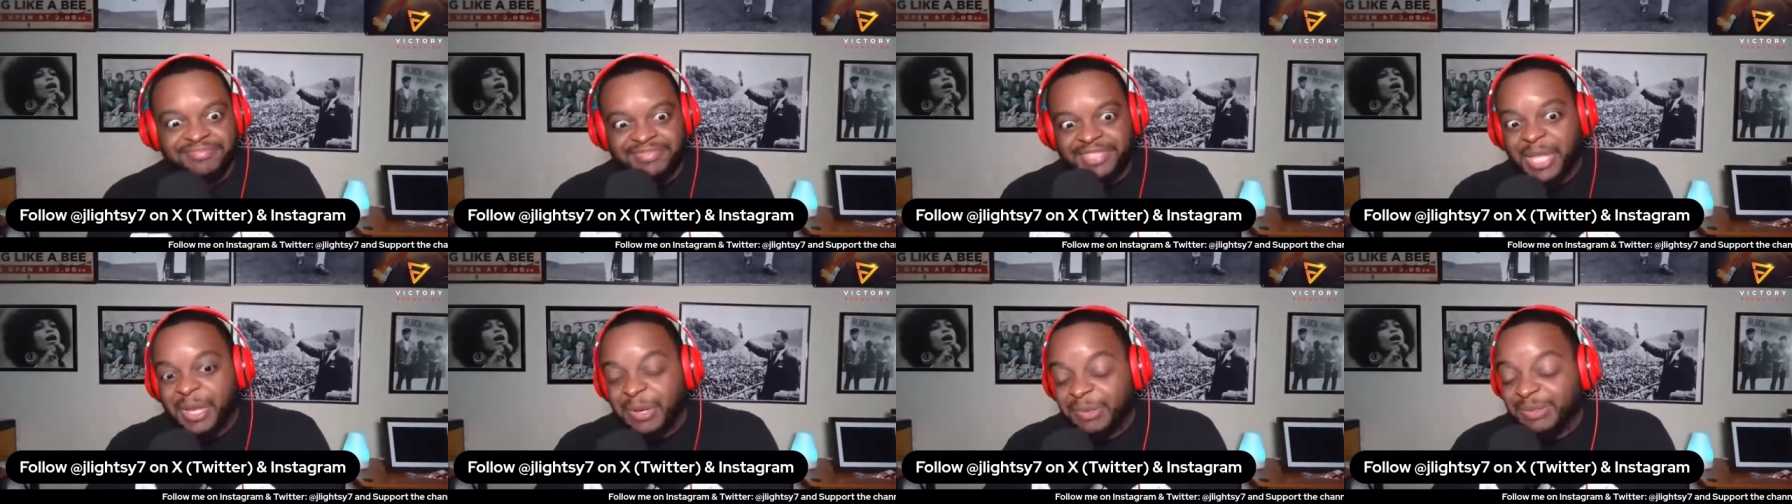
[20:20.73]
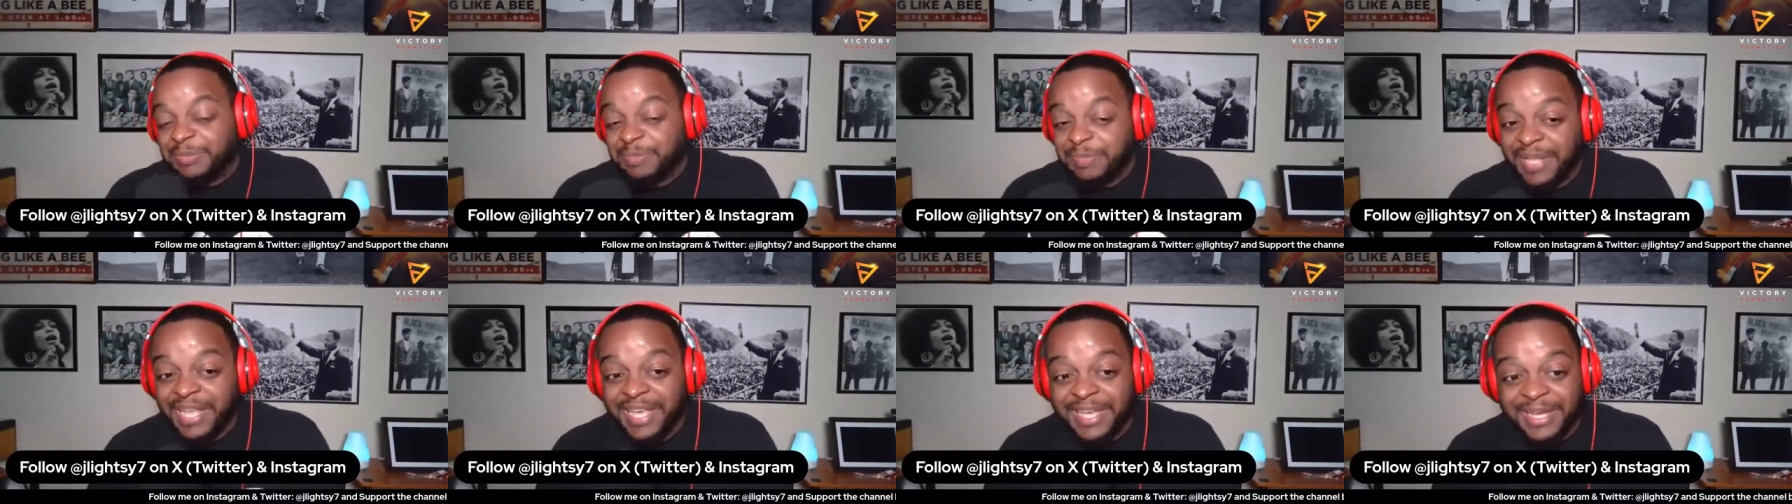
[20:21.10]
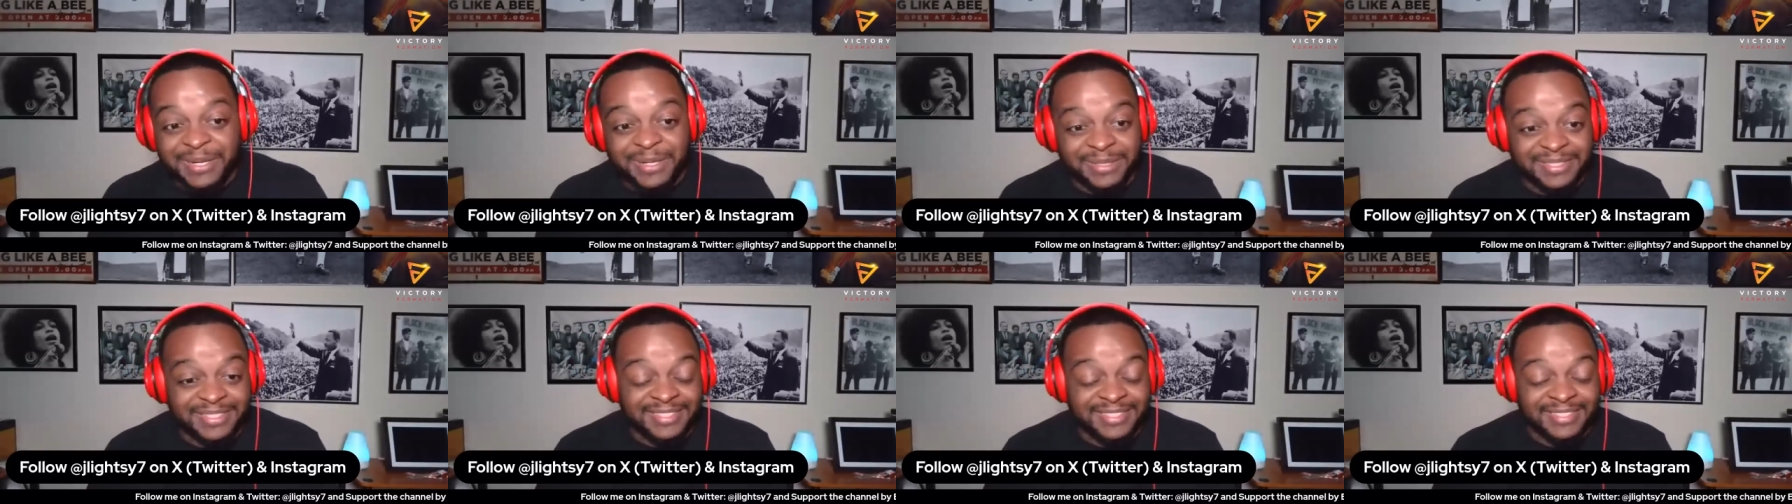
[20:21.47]
those
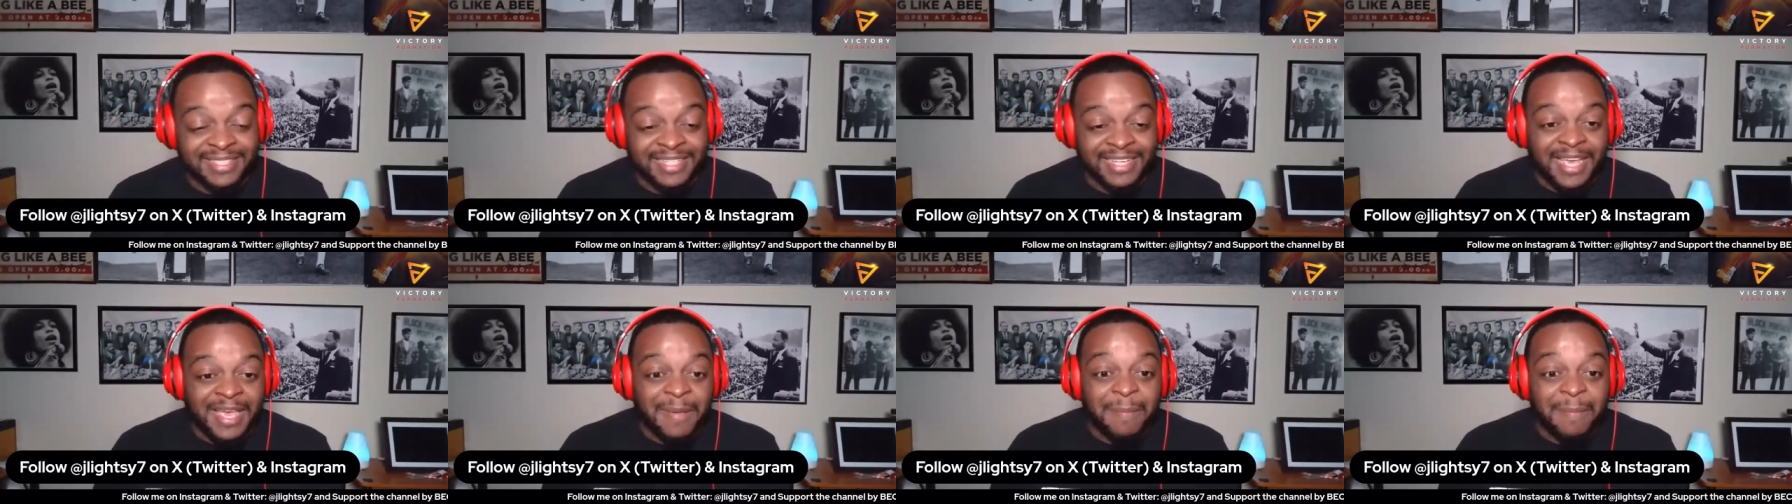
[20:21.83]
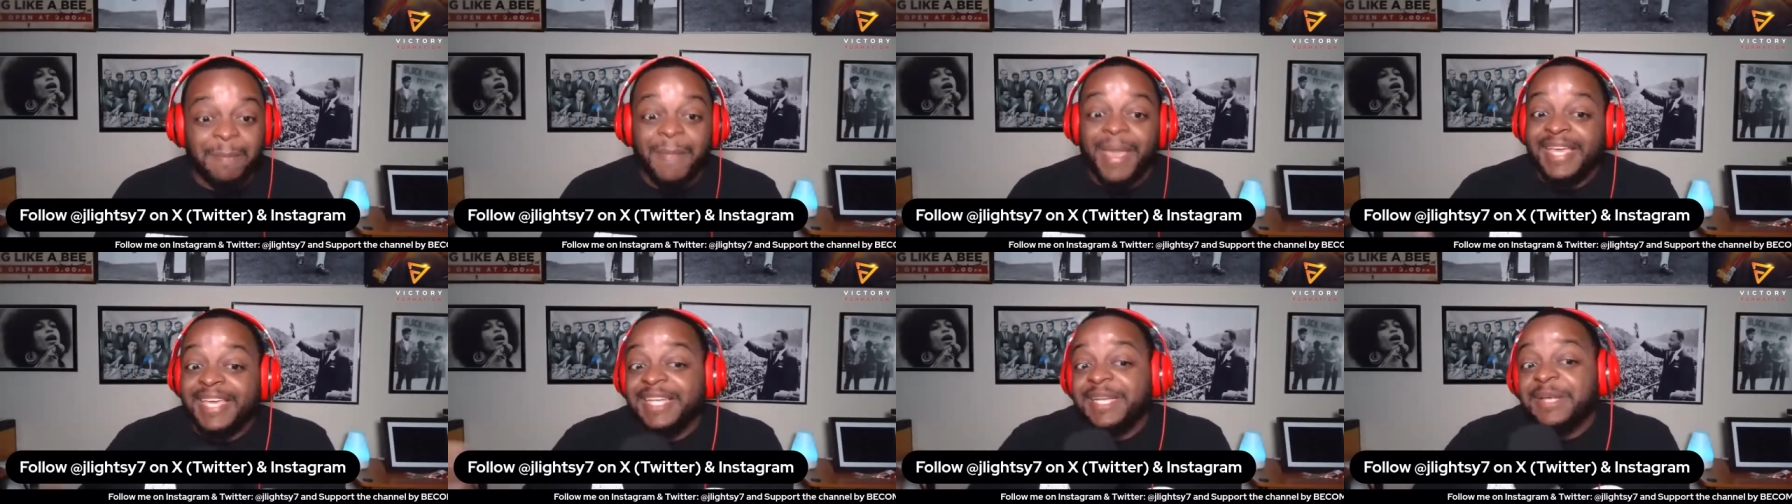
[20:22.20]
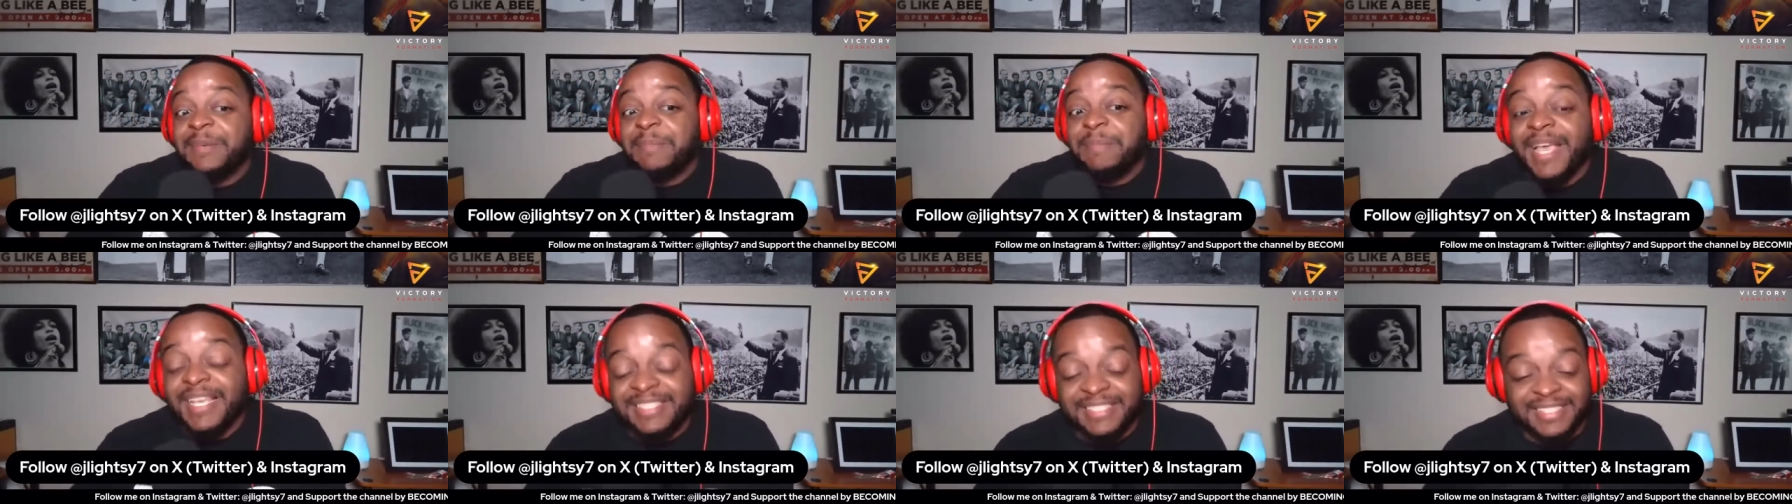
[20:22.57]
players may get a
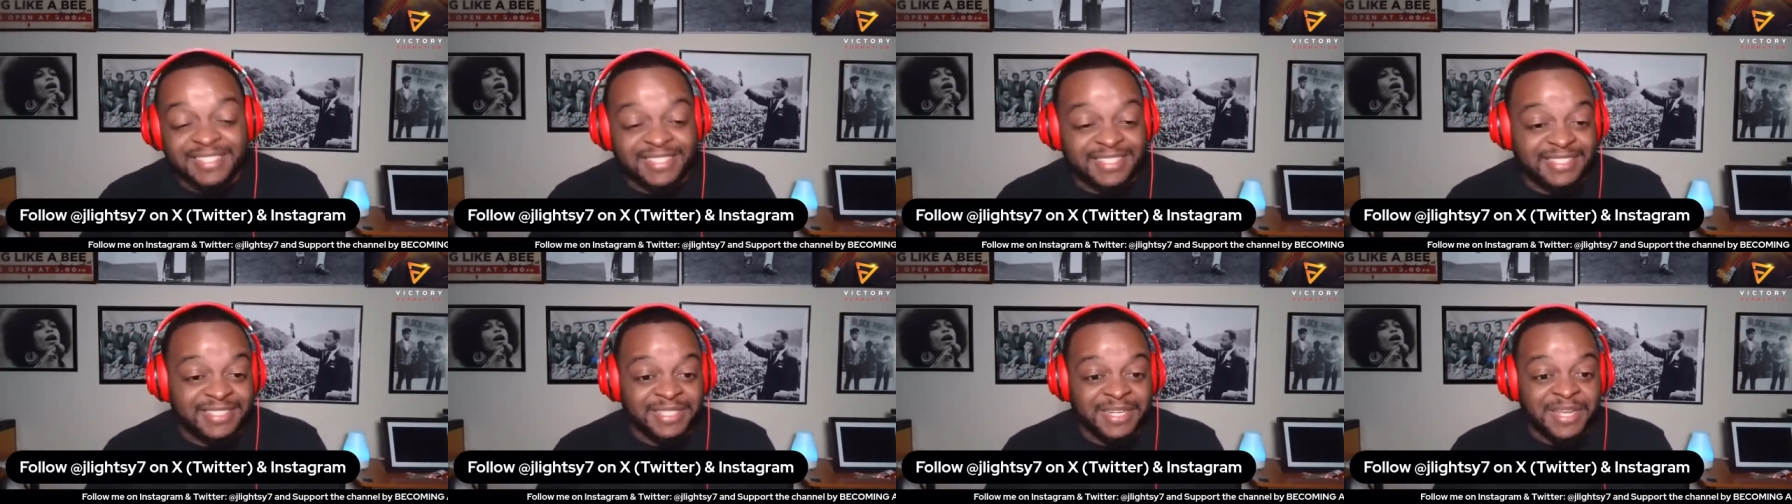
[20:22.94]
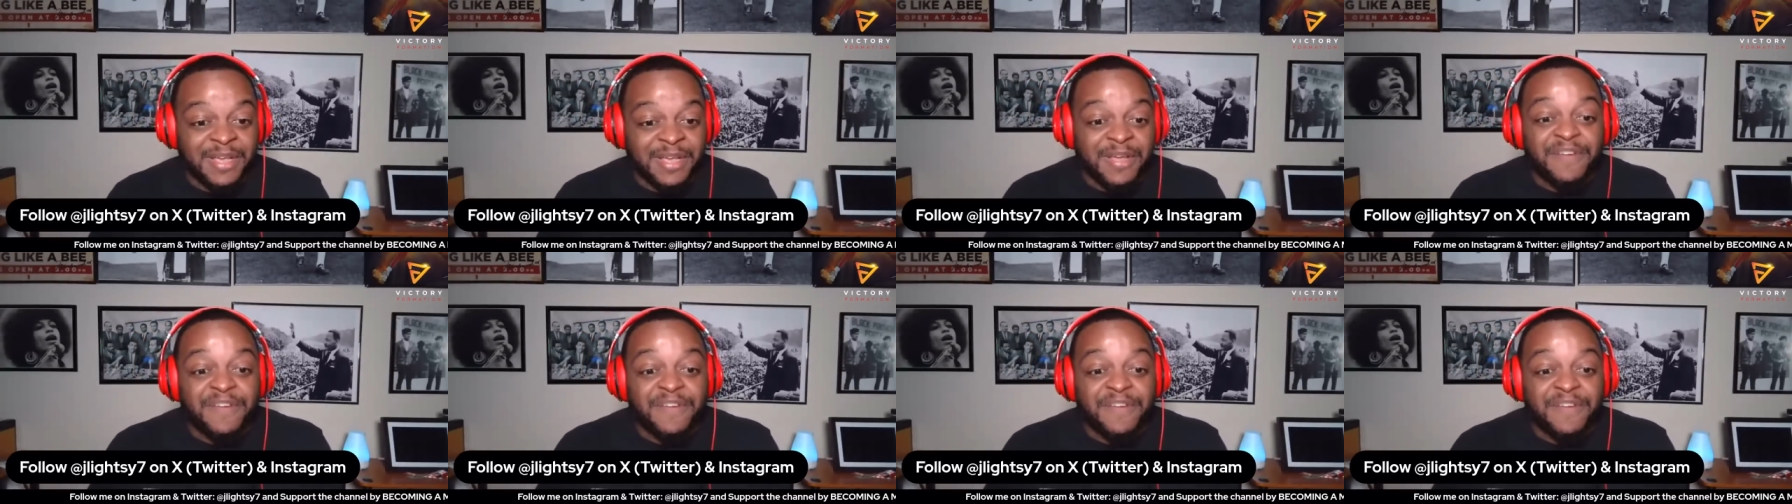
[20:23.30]
message